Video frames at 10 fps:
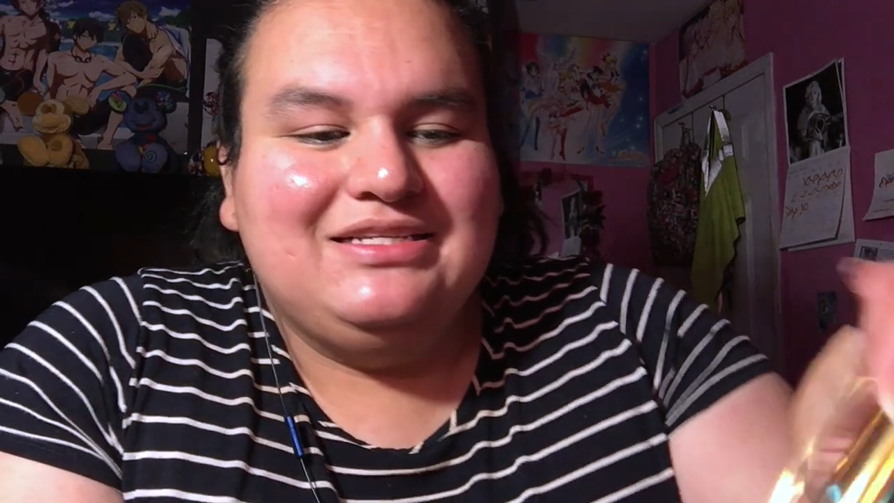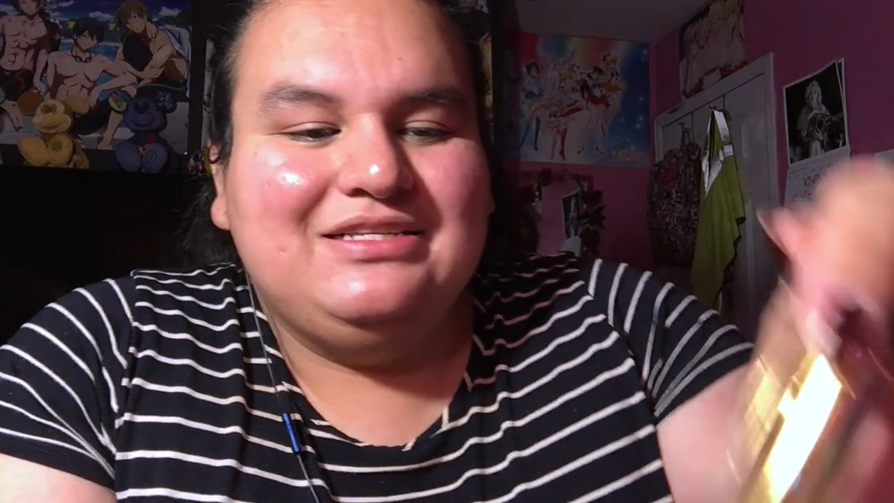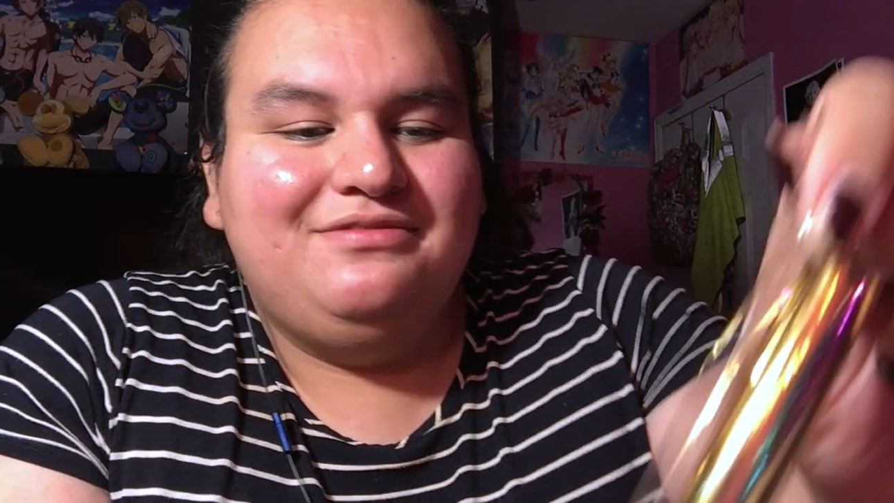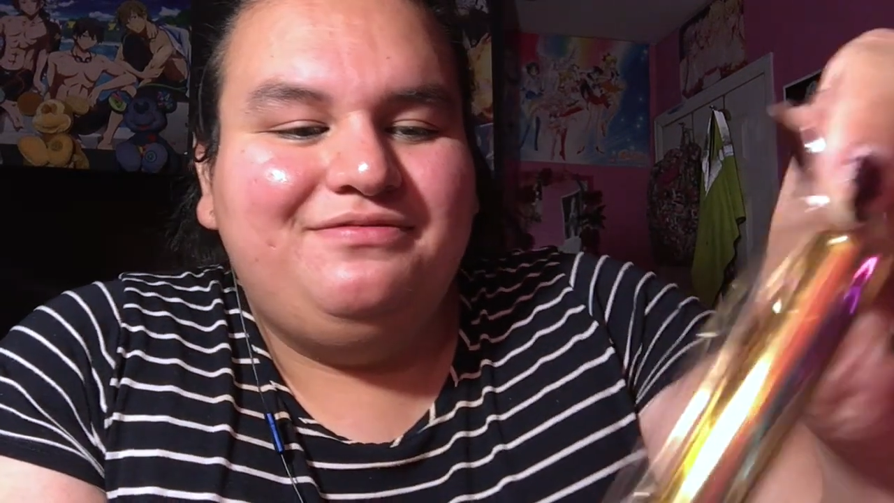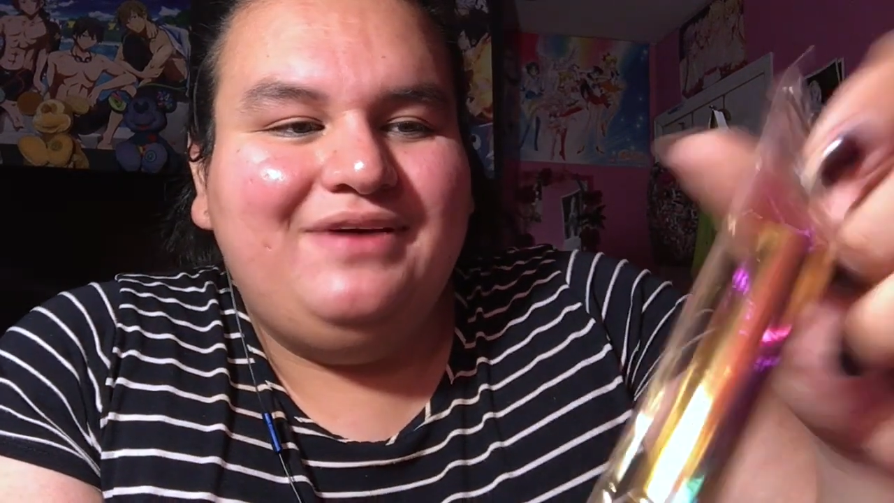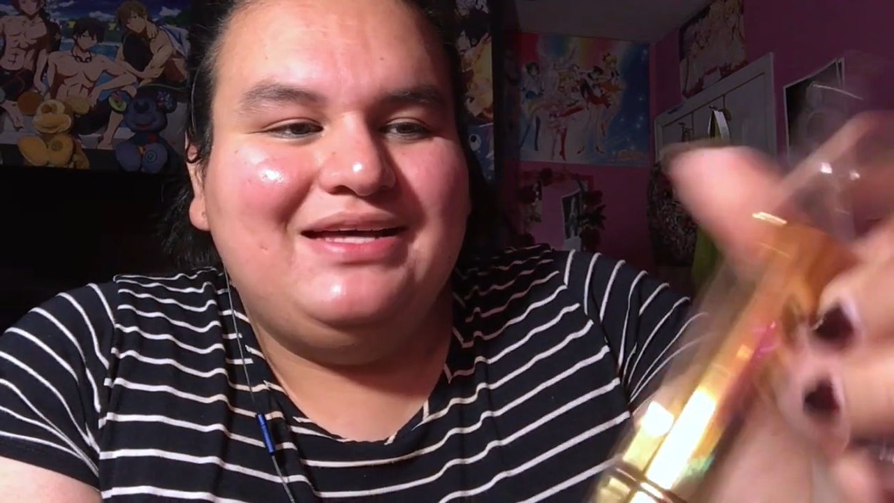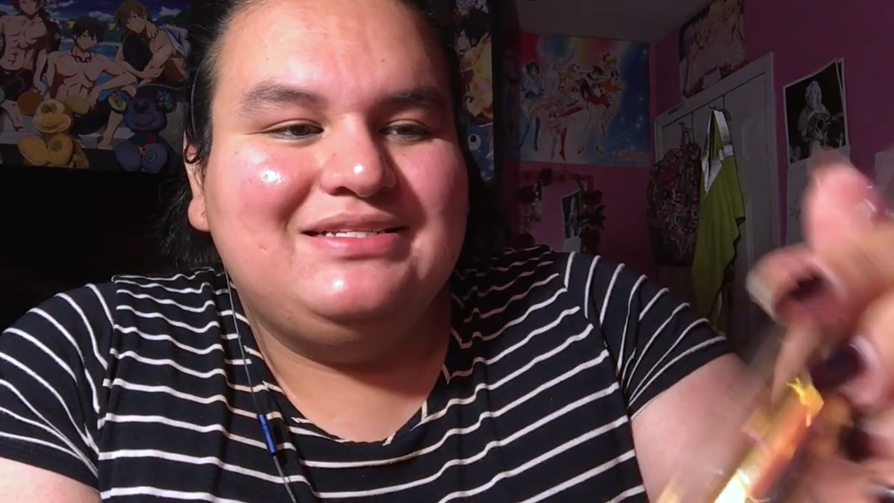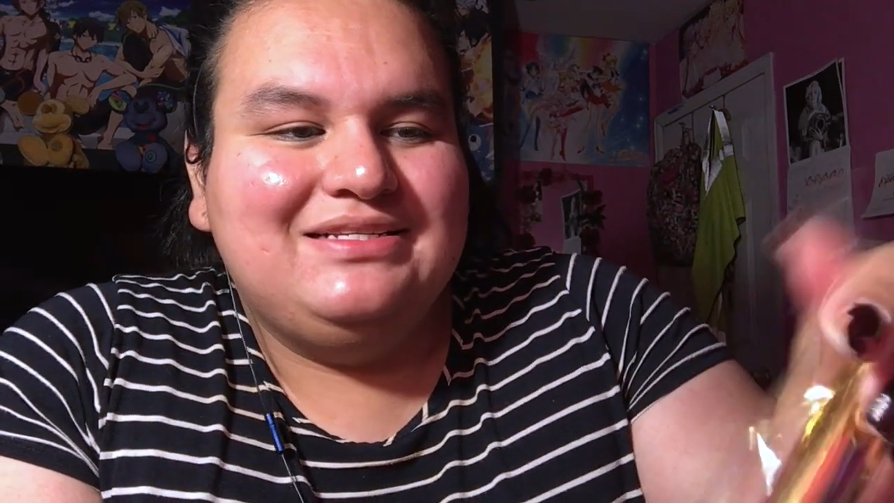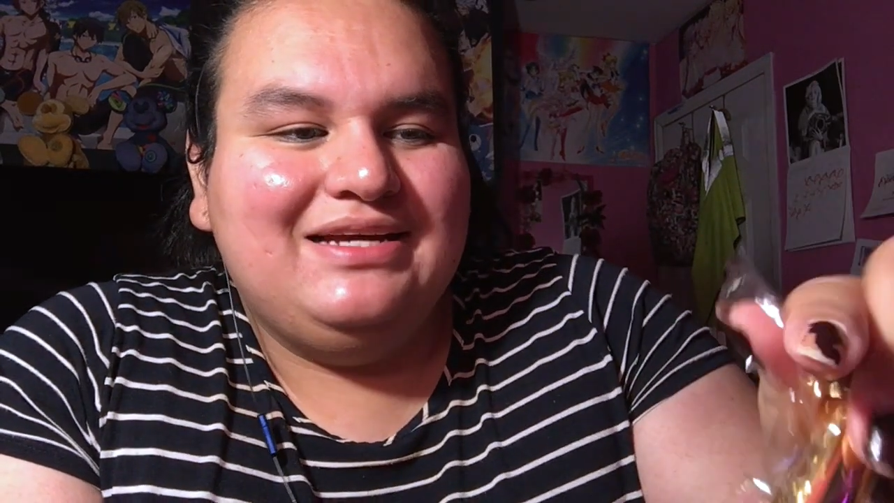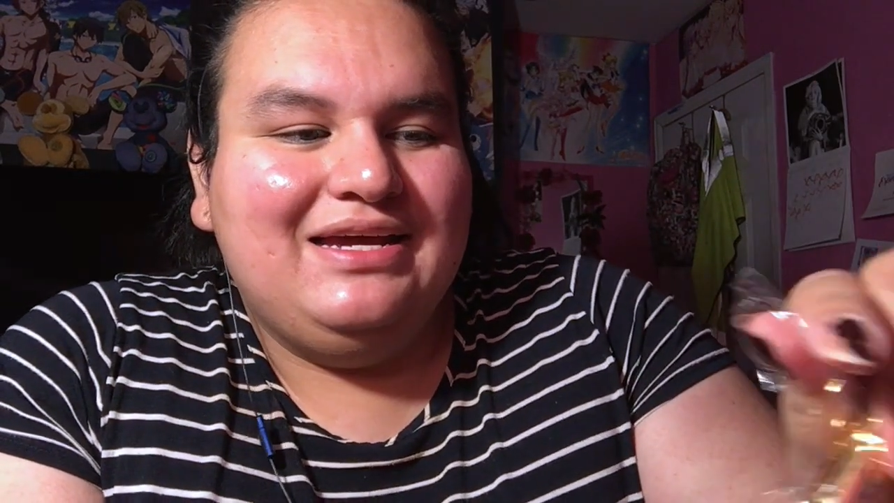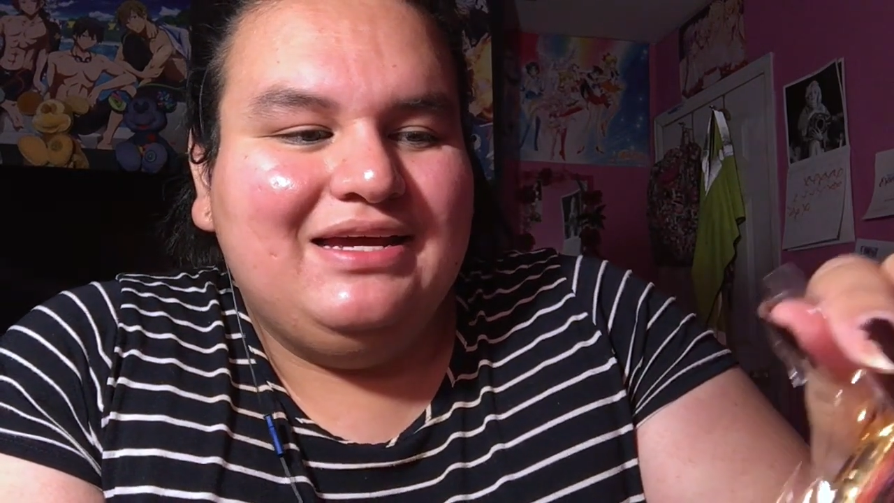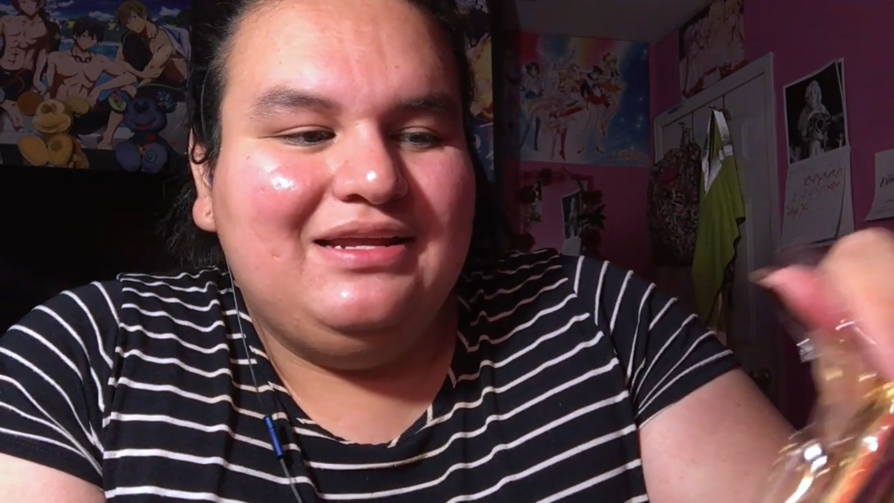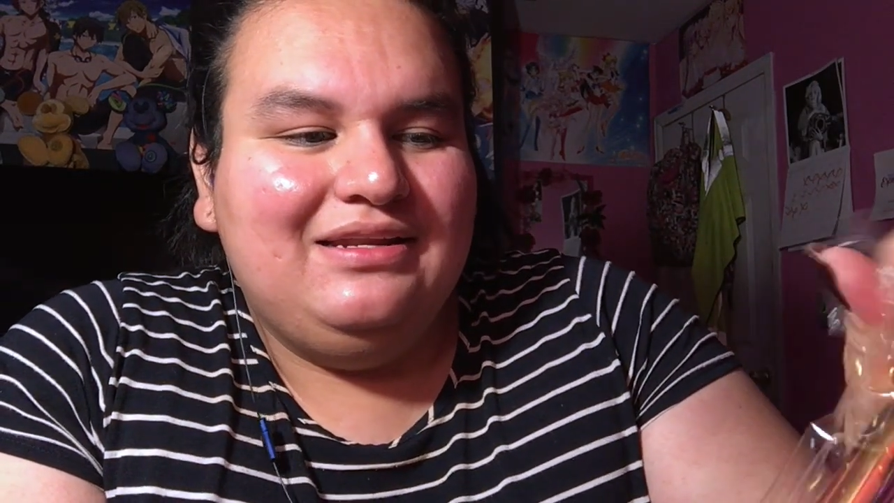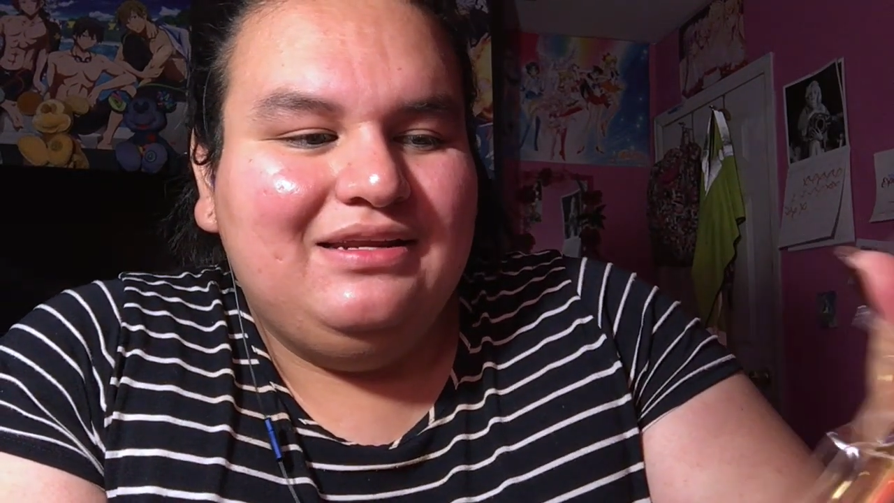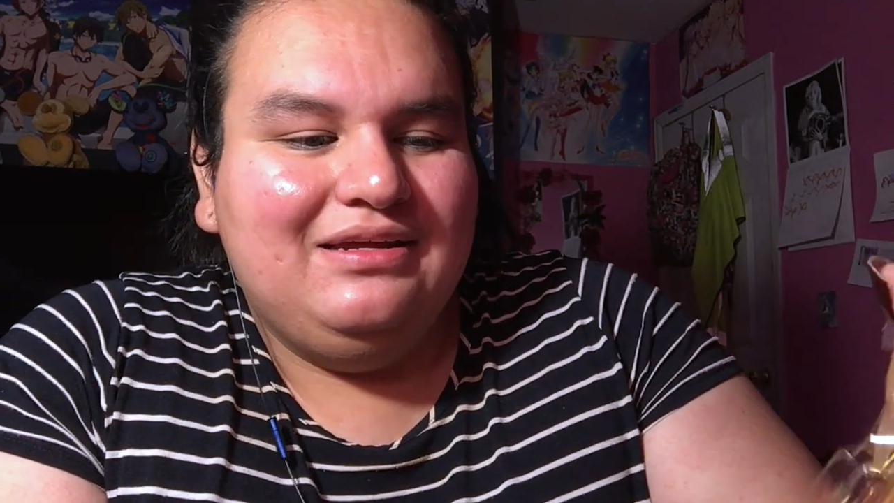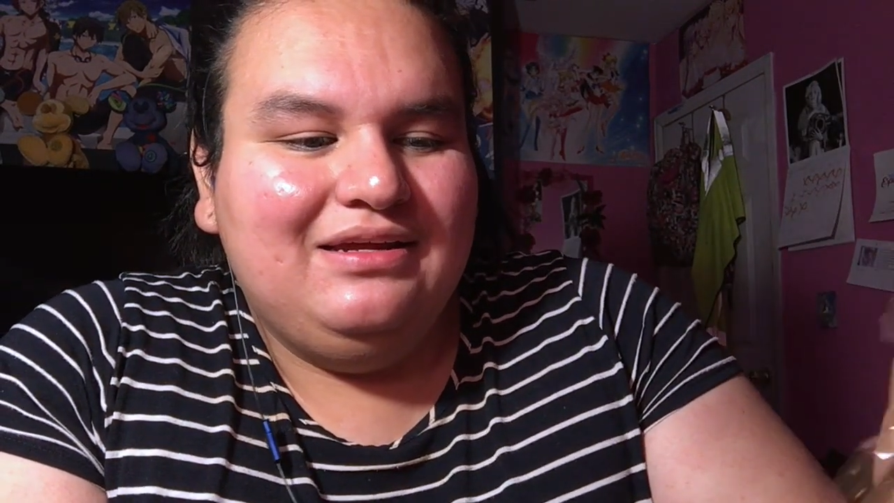as fast as I can